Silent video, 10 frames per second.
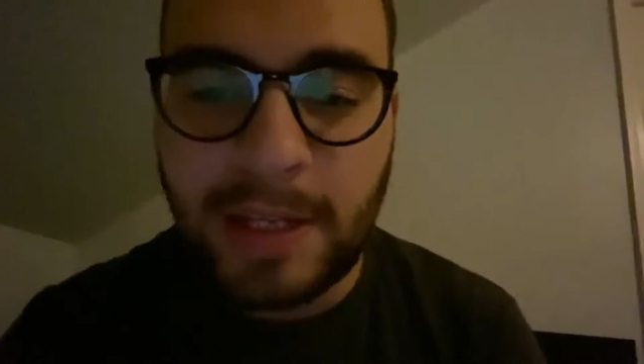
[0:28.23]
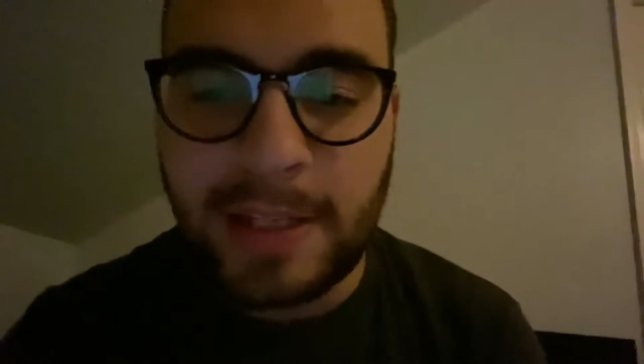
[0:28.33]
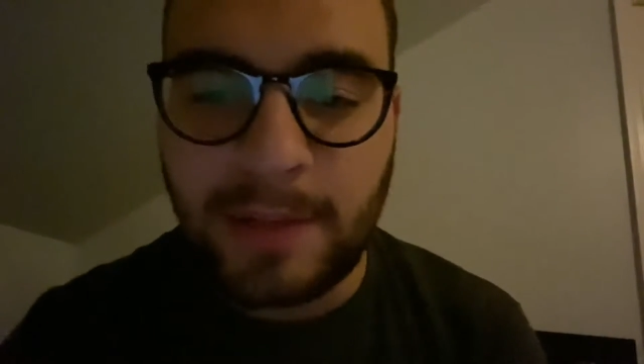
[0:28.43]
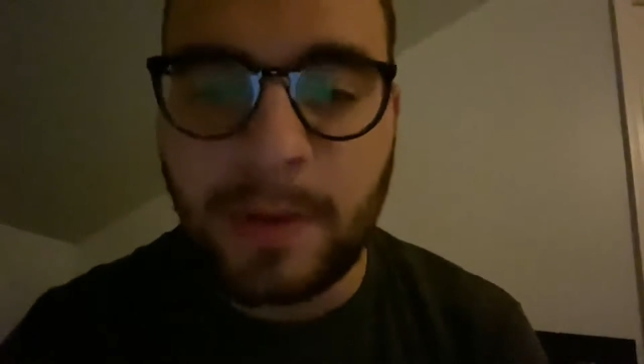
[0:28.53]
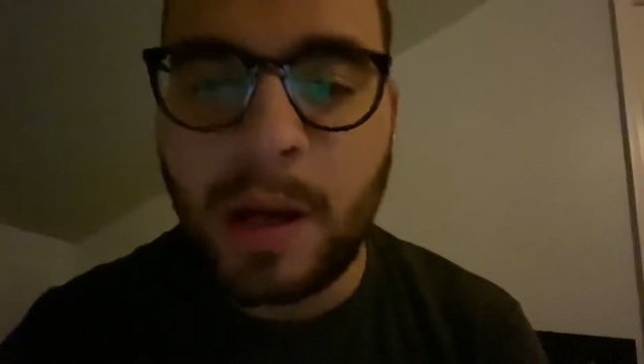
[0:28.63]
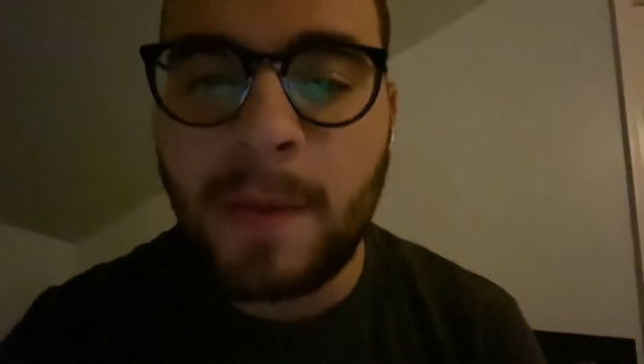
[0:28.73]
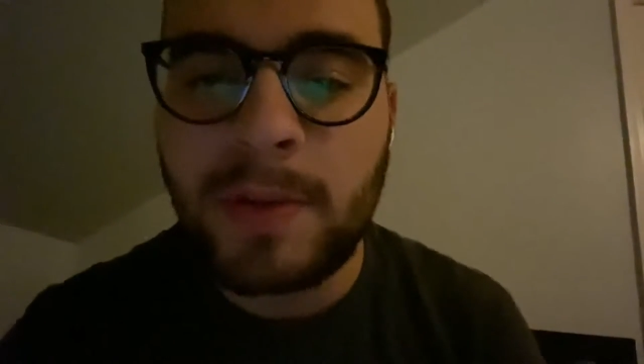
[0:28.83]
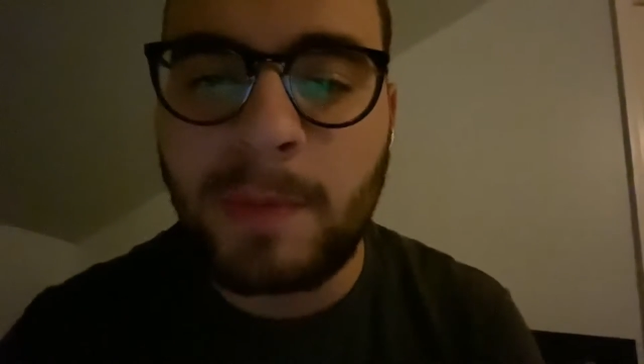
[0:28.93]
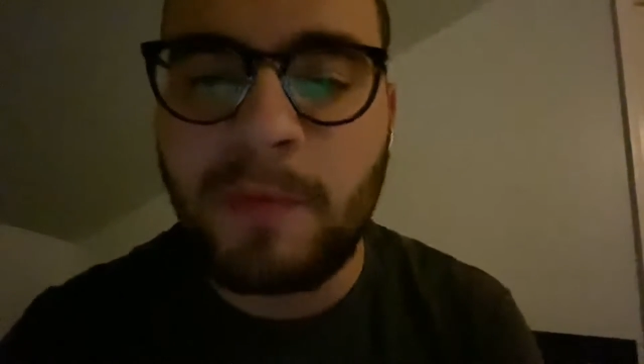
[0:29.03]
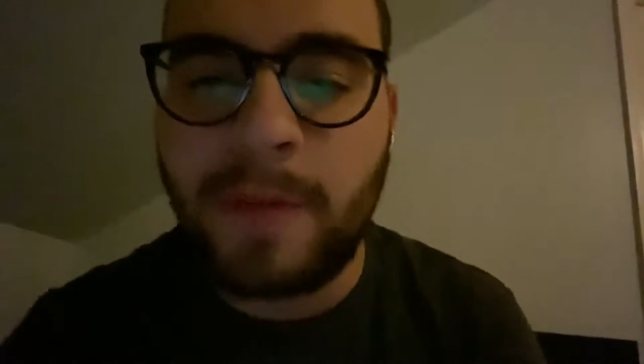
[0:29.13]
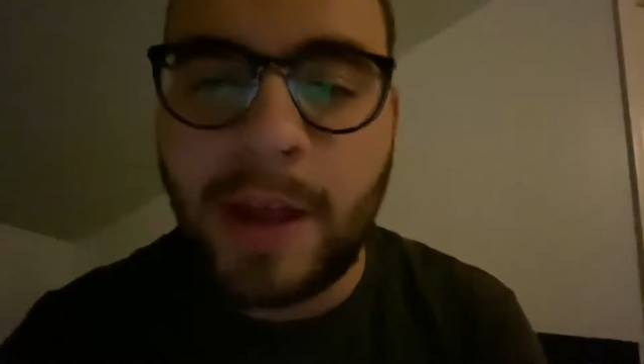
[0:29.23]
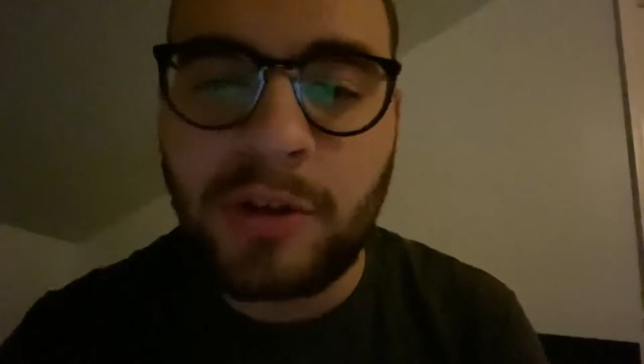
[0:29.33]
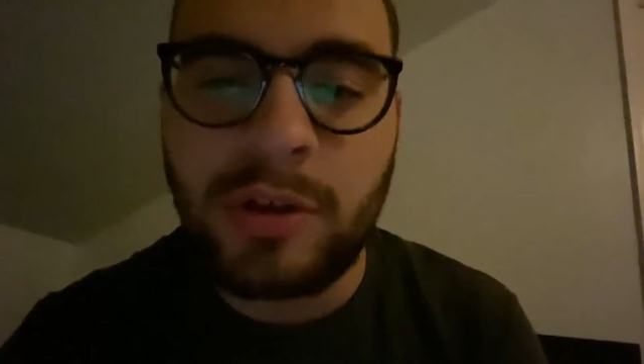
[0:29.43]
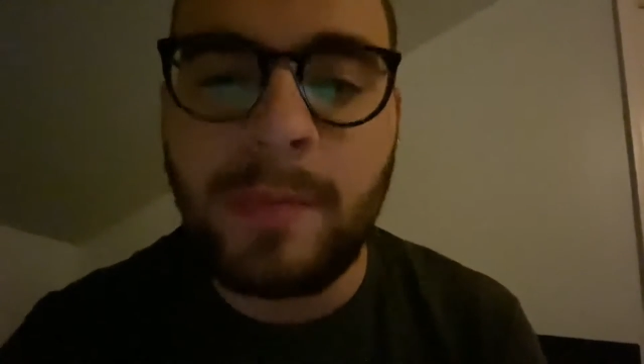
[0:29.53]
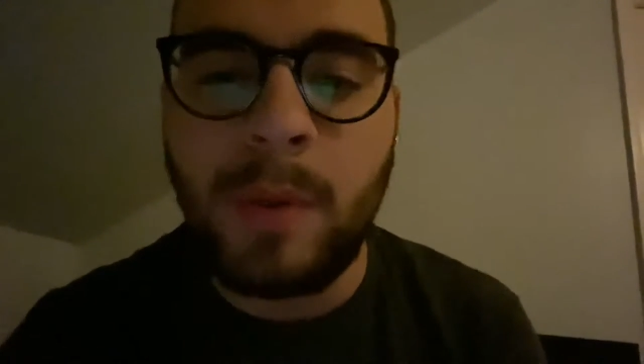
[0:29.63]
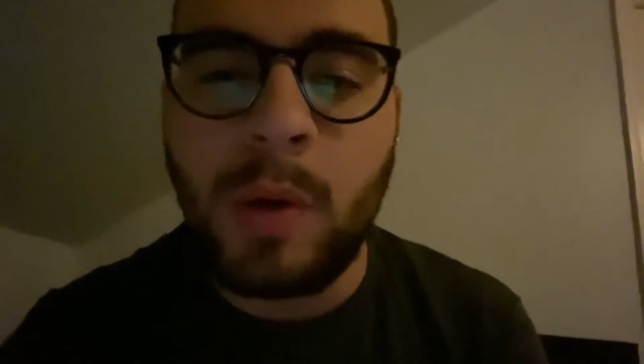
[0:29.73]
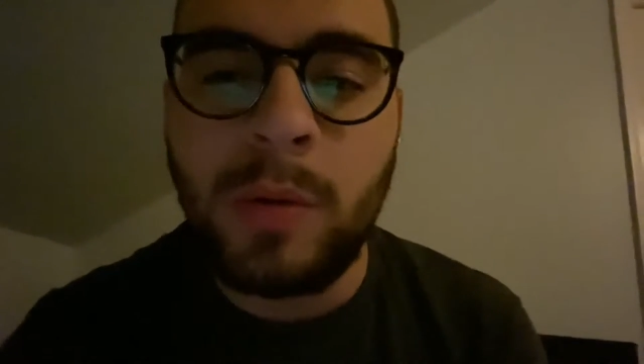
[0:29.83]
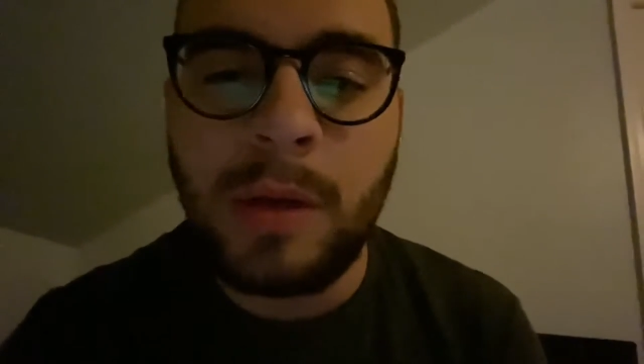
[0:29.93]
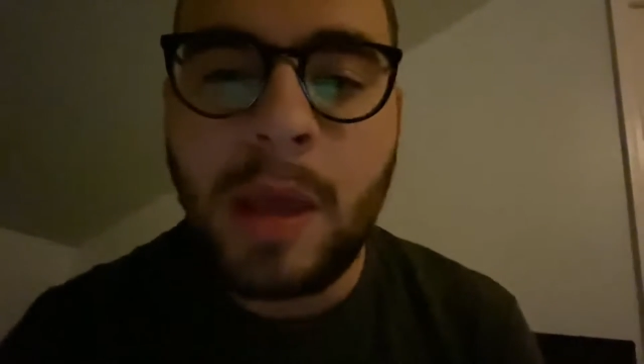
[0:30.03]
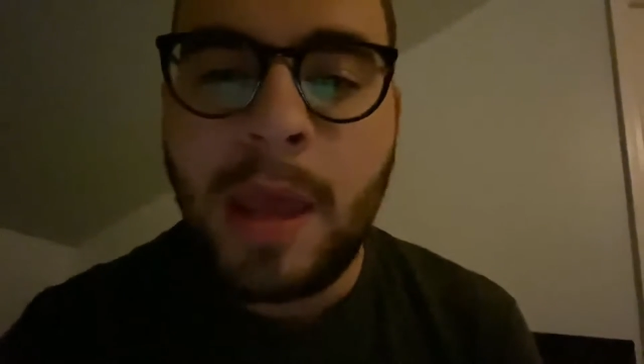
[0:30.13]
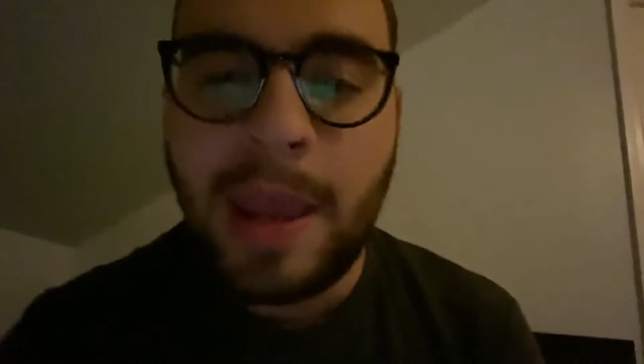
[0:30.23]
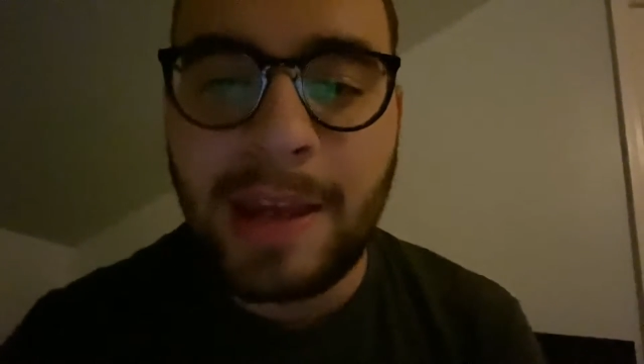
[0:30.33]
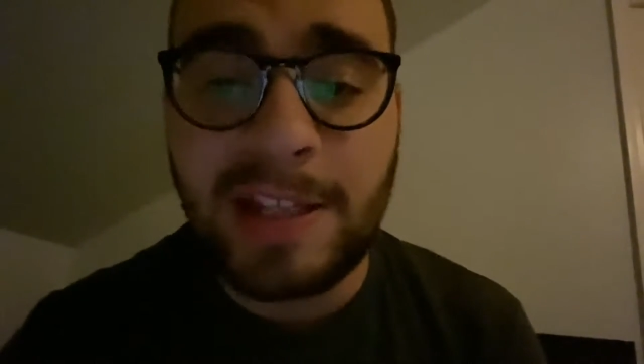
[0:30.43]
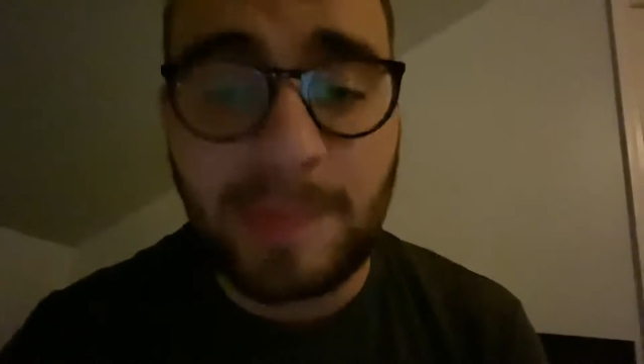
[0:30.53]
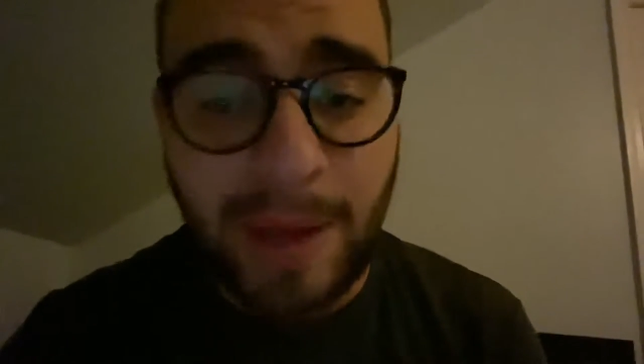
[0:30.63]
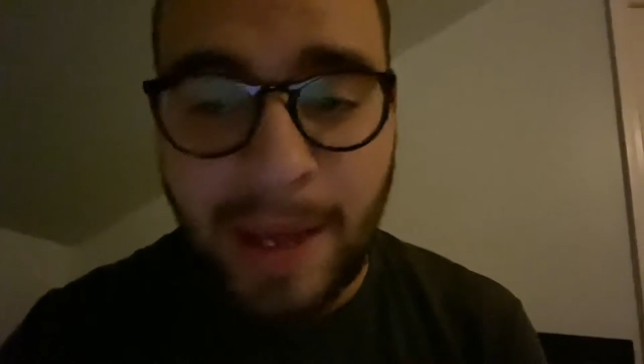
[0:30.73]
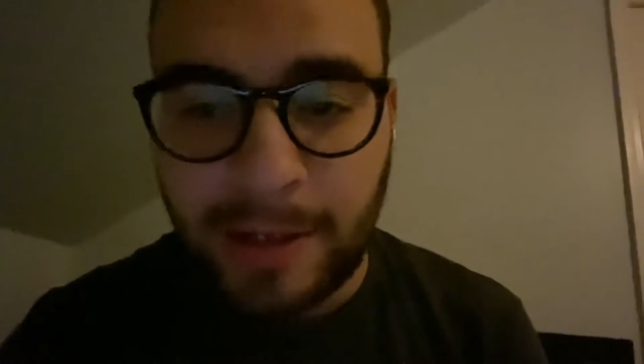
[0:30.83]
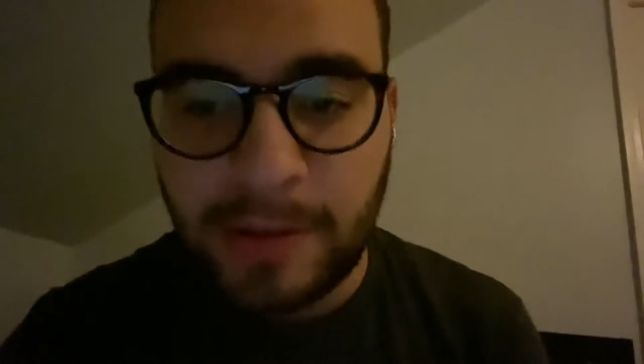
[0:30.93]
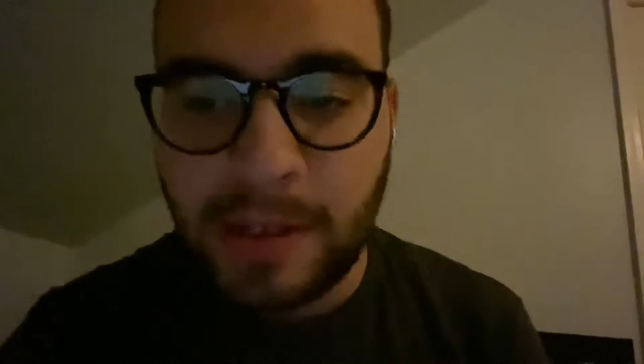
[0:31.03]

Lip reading: as he recovers from a fractured bone in his back.